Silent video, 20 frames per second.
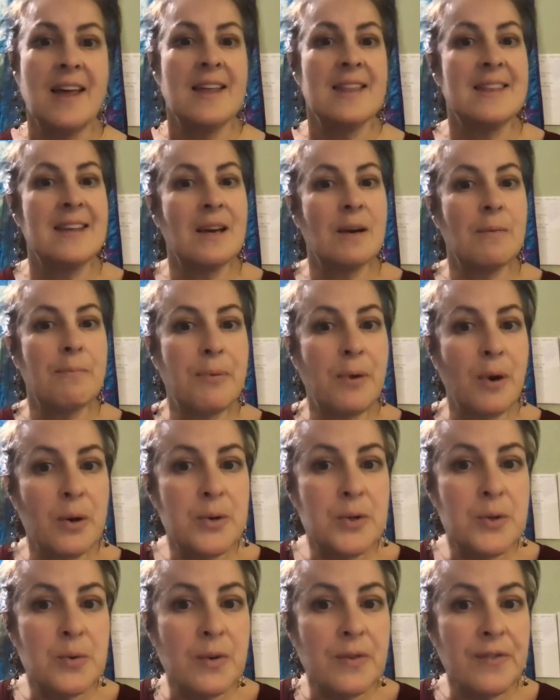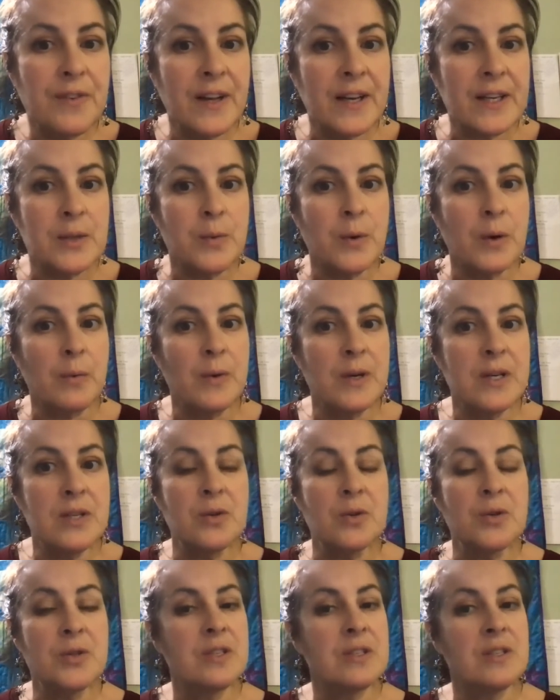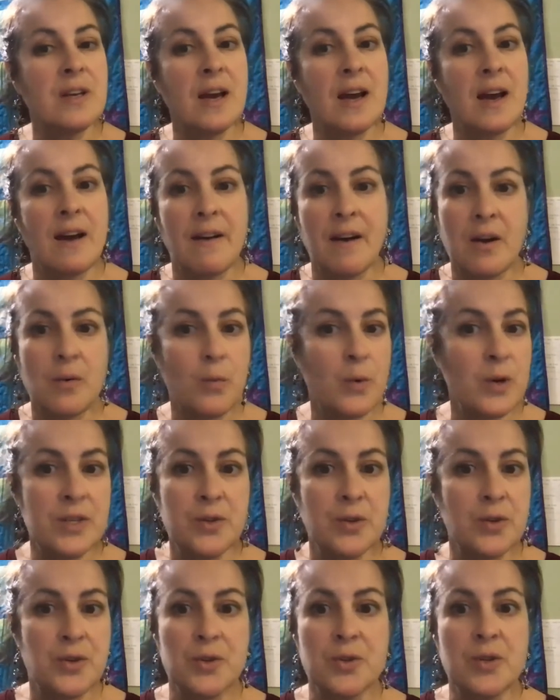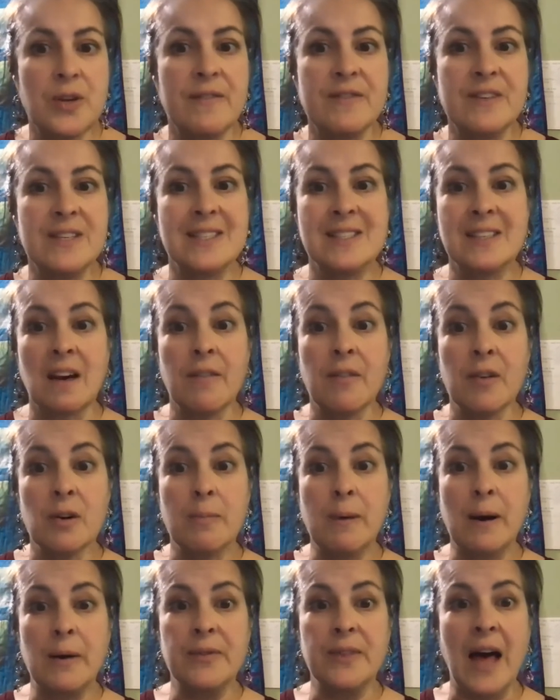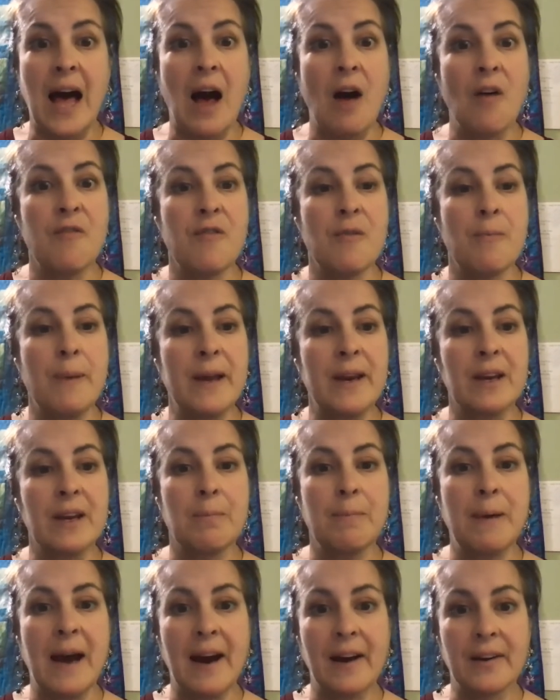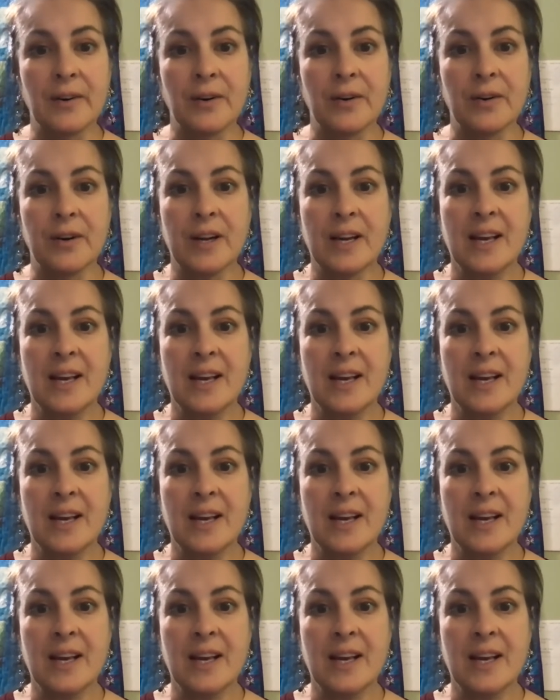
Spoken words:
The approach reflects what researchers have discovered about the alphabetic pattern